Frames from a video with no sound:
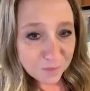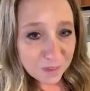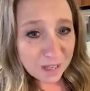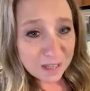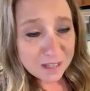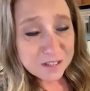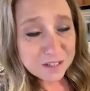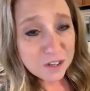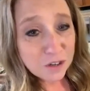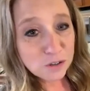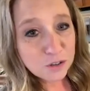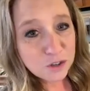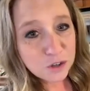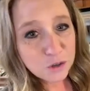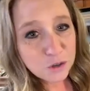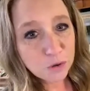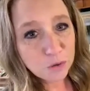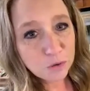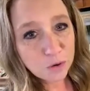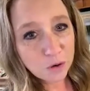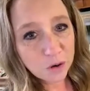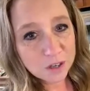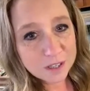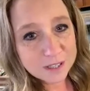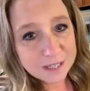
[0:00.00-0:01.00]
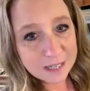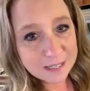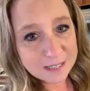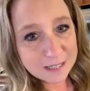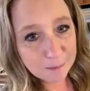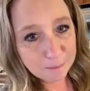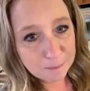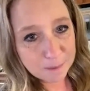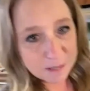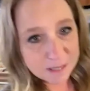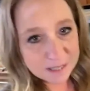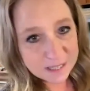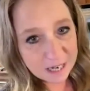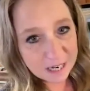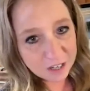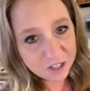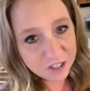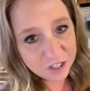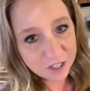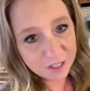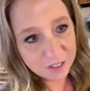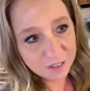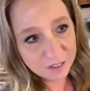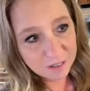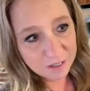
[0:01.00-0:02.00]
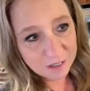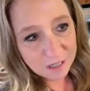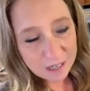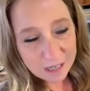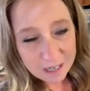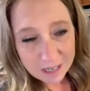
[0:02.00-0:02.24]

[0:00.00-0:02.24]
And so True North sets up a section.